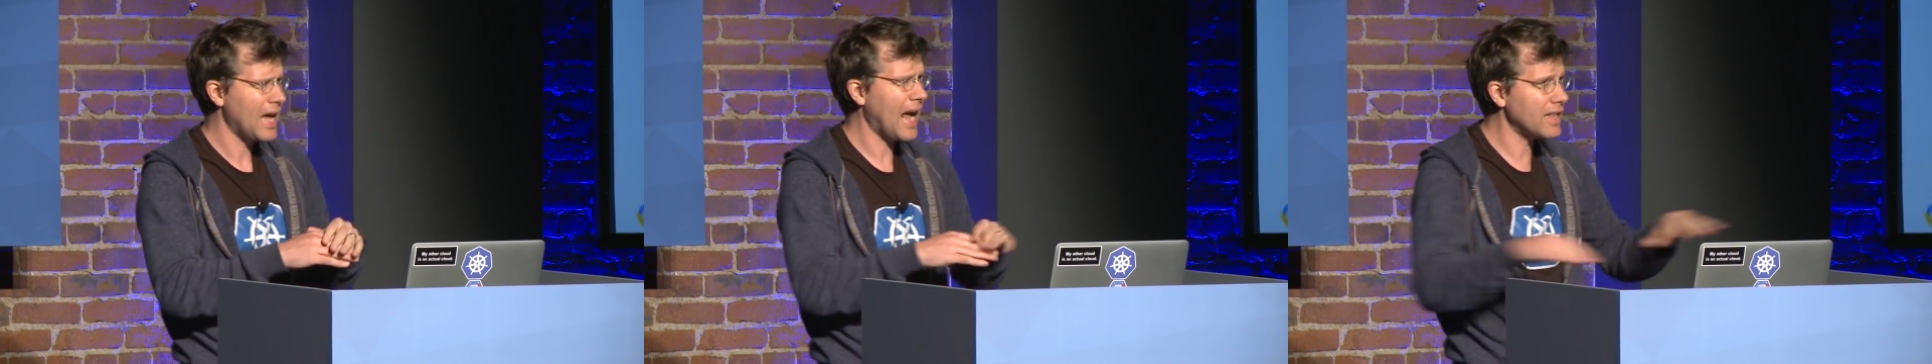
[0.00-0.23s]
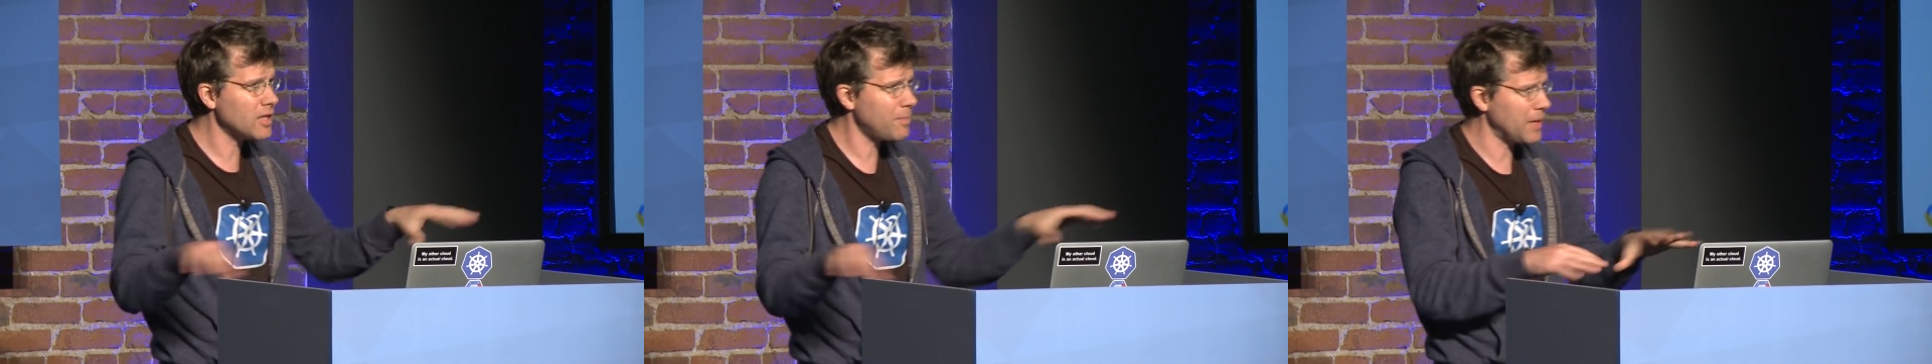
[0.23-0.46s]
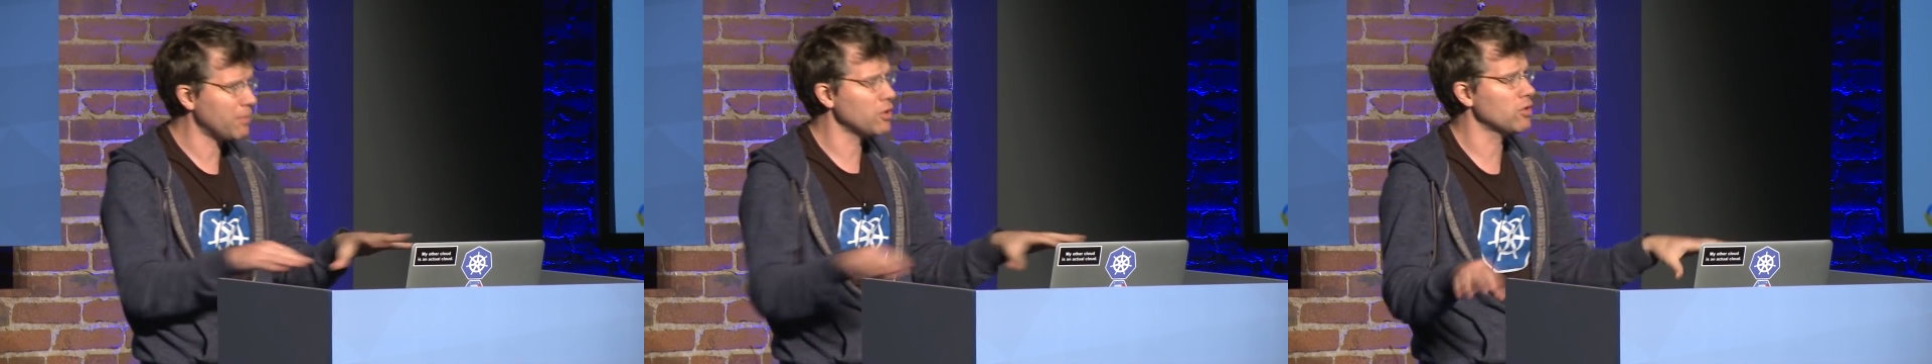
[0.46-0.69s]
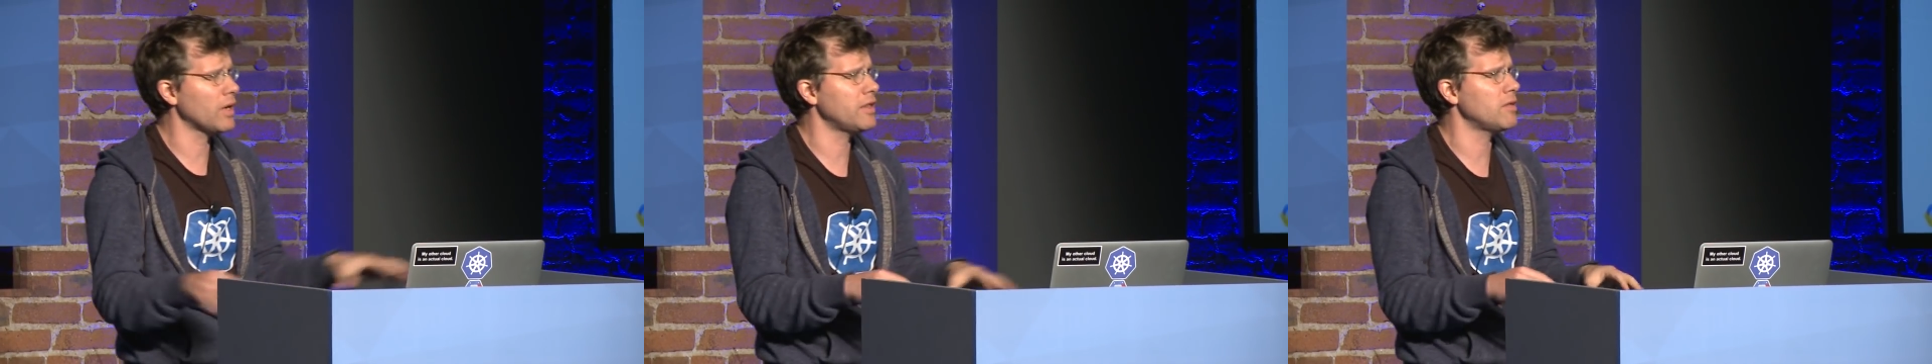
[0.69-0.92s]
and the people
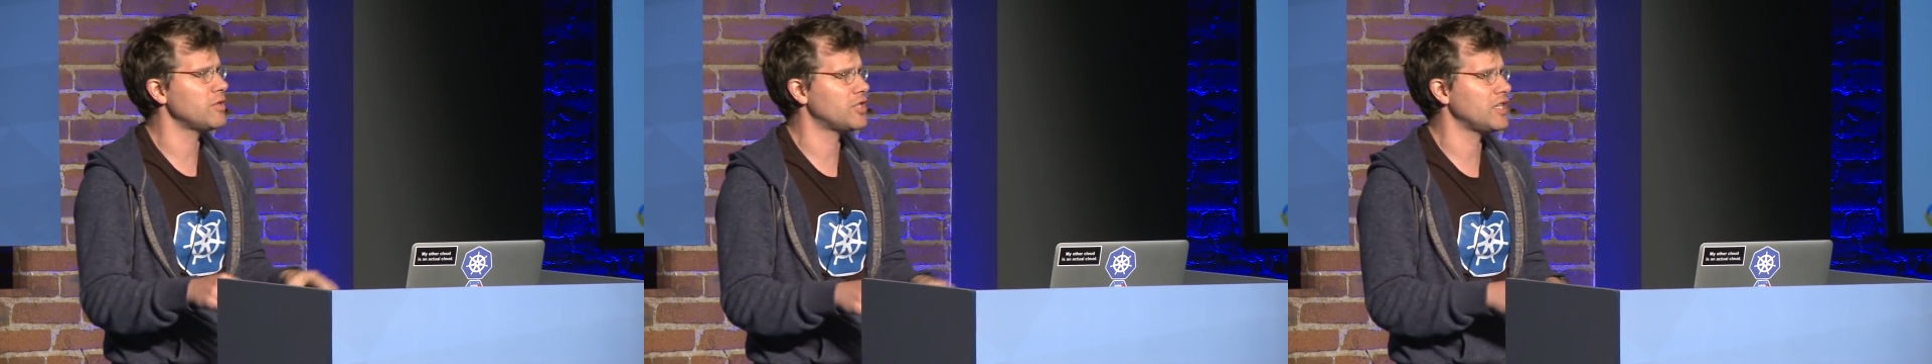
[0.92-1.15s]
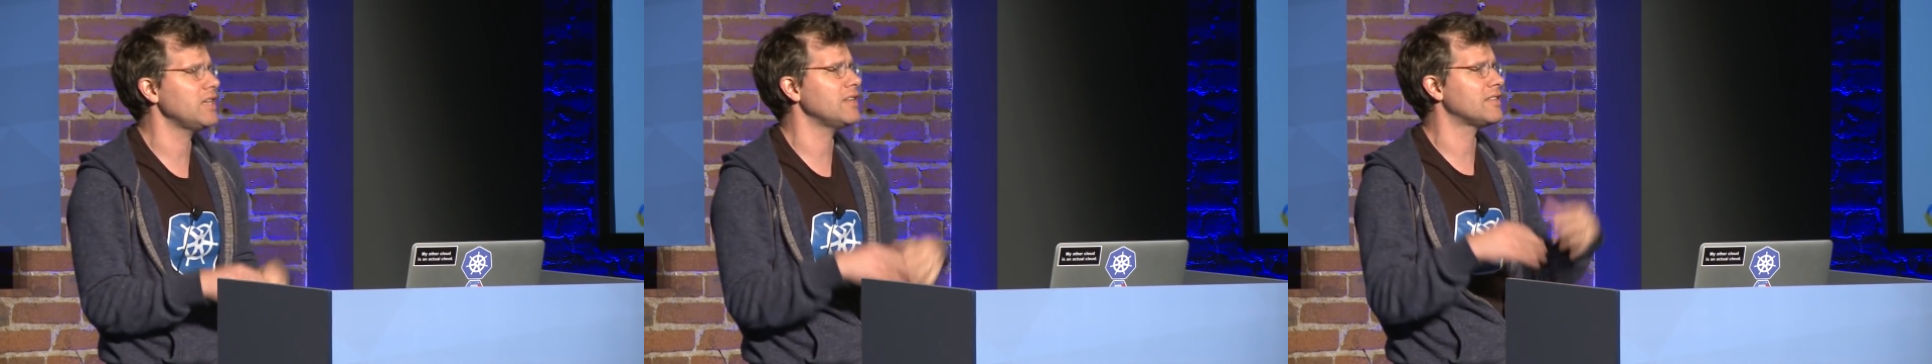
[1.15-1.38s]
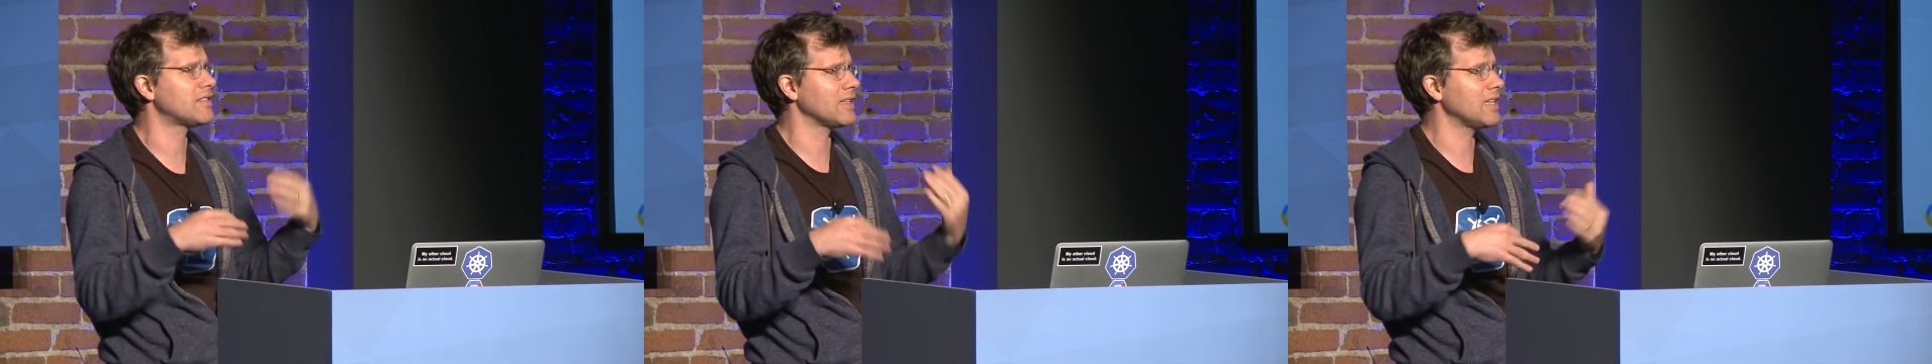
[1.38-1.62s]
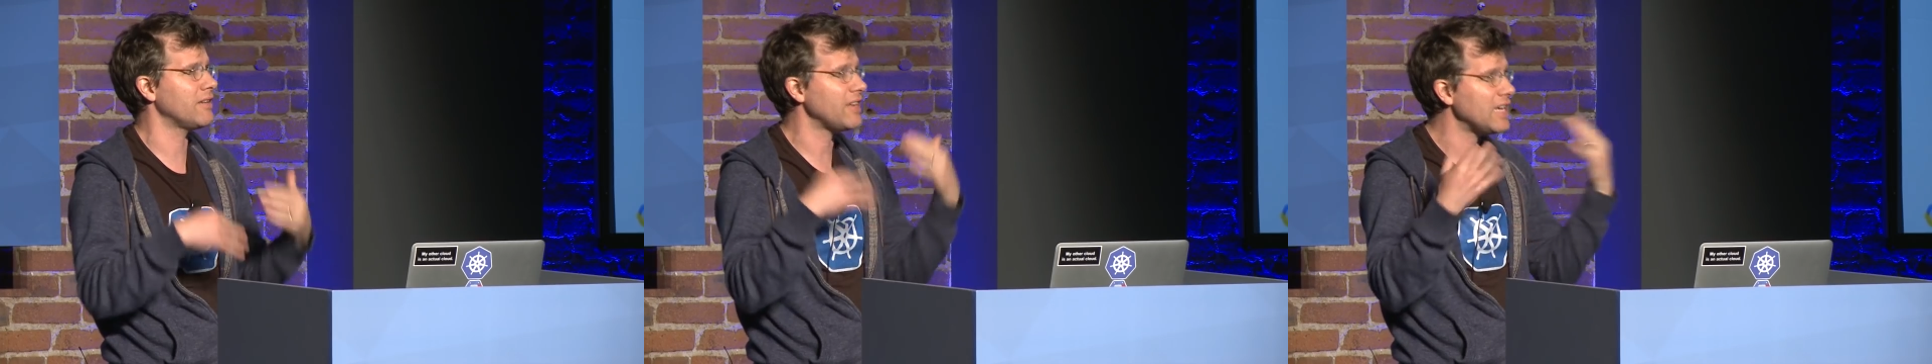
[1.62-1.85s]
who run the machines to
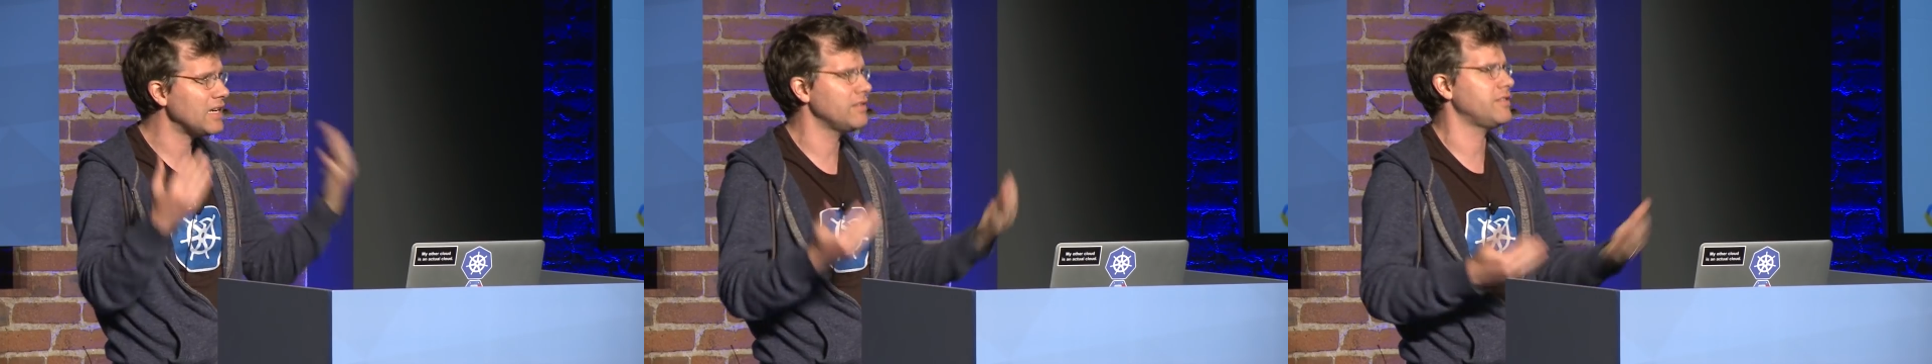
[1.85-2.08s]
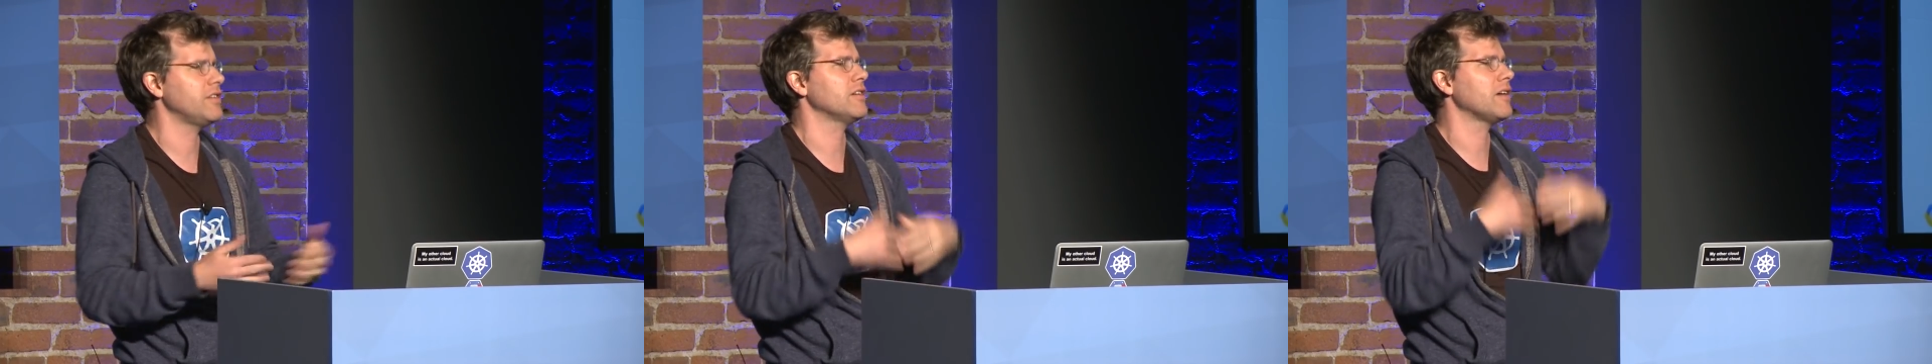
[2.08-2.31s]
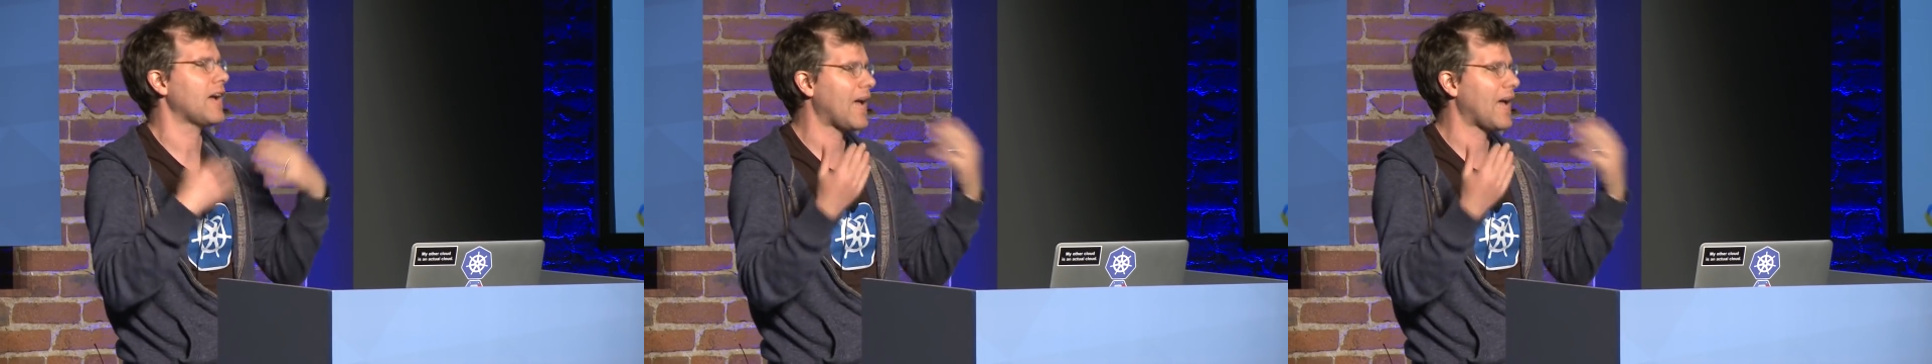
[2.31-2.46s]
live easier,